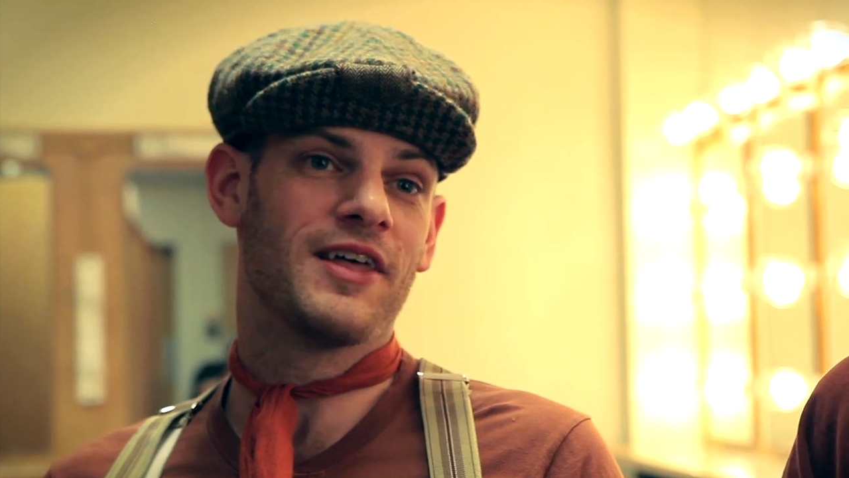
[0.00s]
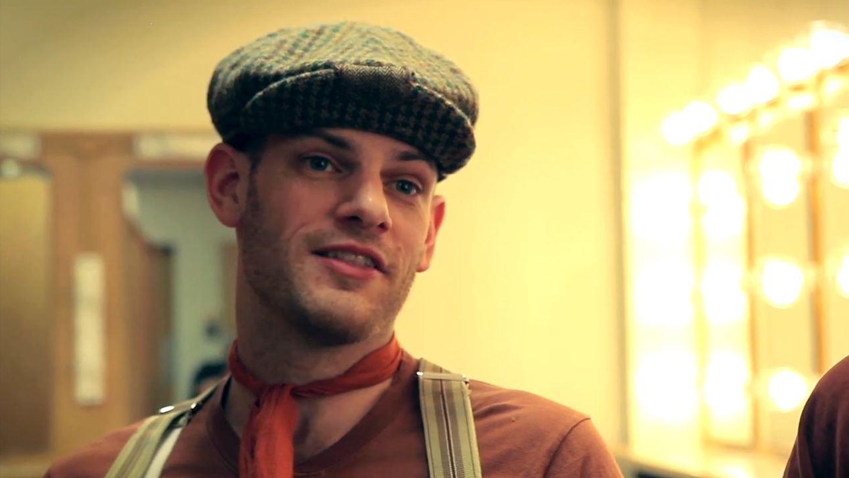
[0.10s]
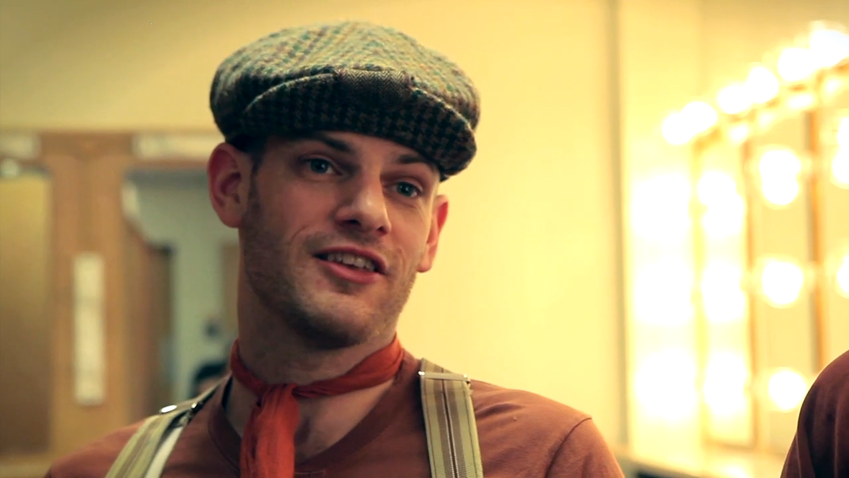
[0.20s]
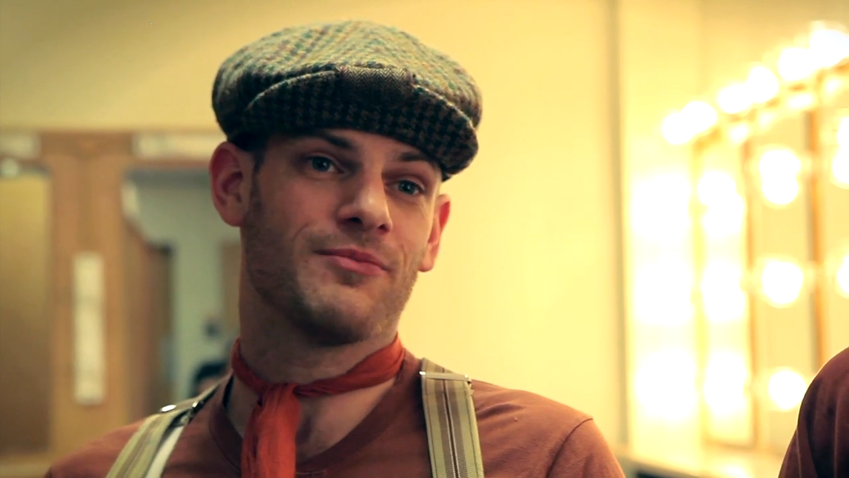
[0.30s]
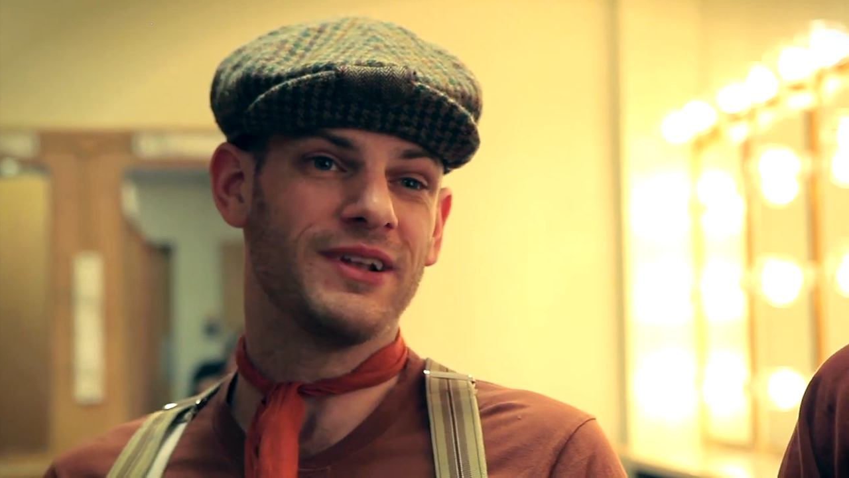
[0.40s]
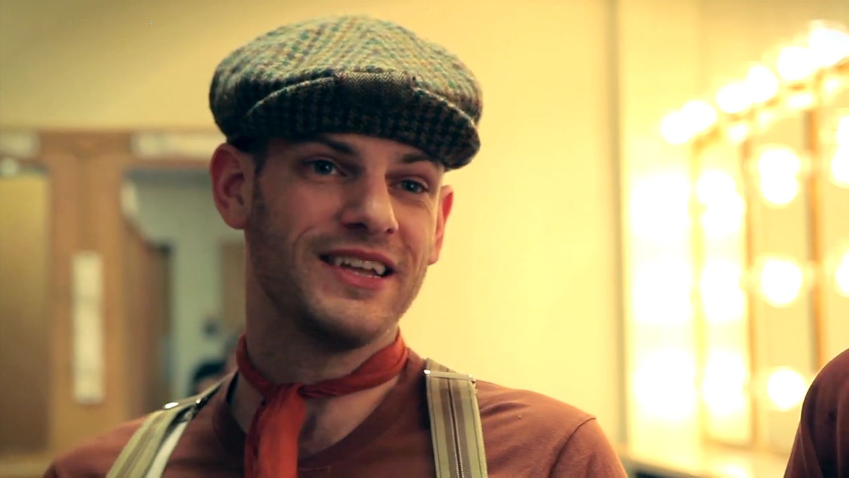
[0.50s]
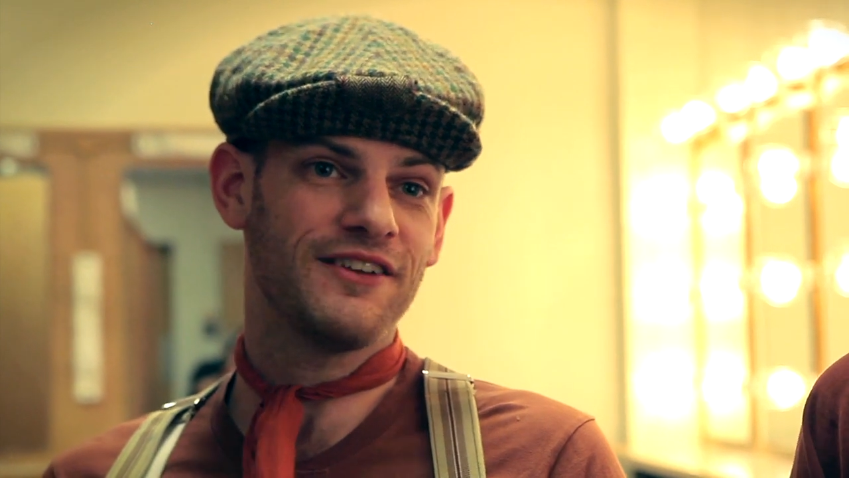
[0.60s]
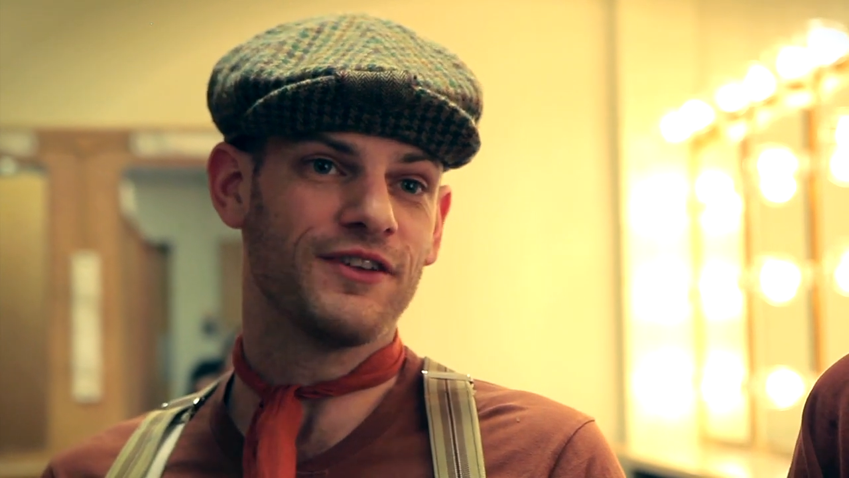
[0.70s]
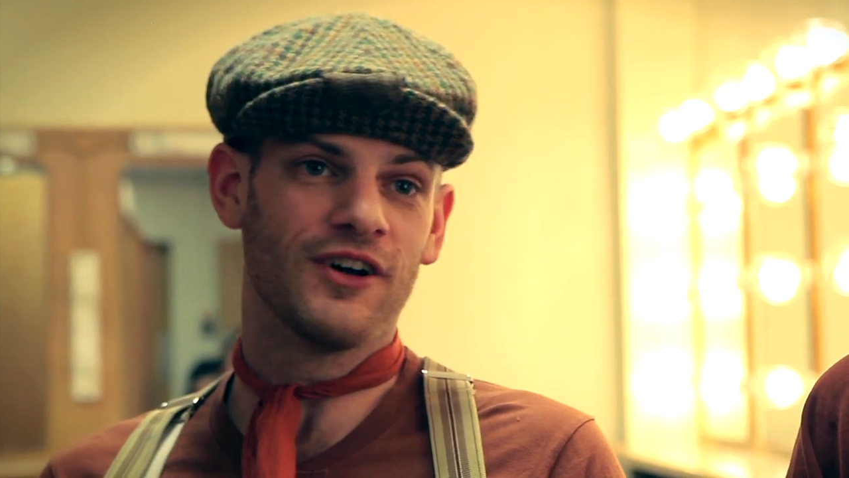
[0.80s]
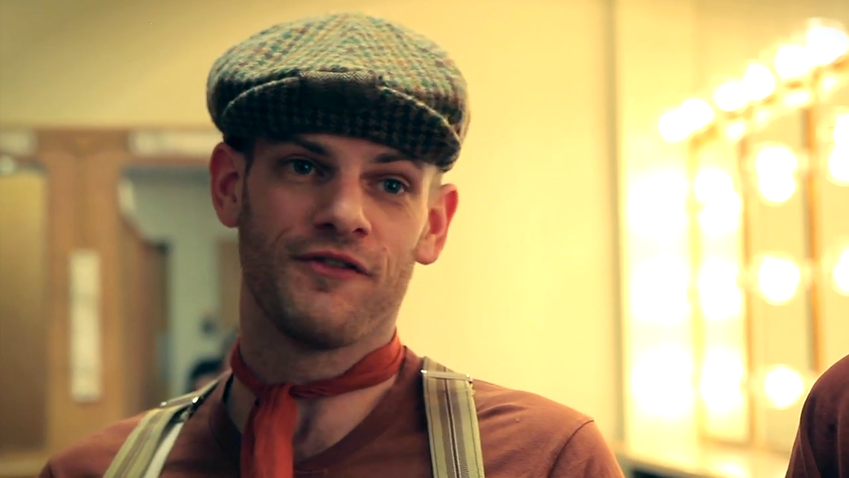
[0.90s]
their
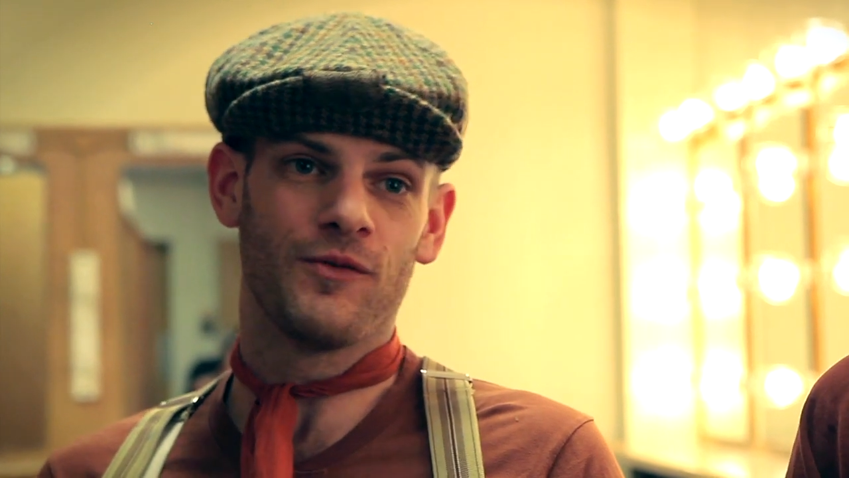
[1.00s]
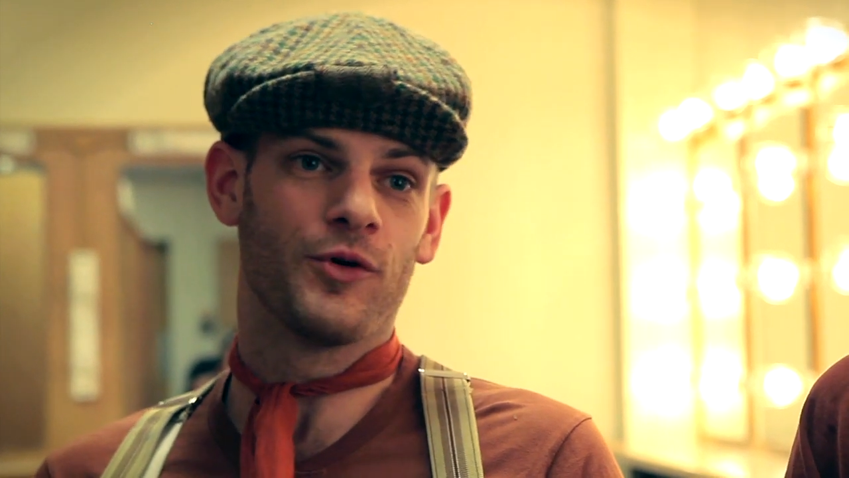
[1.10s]
disbelief enough in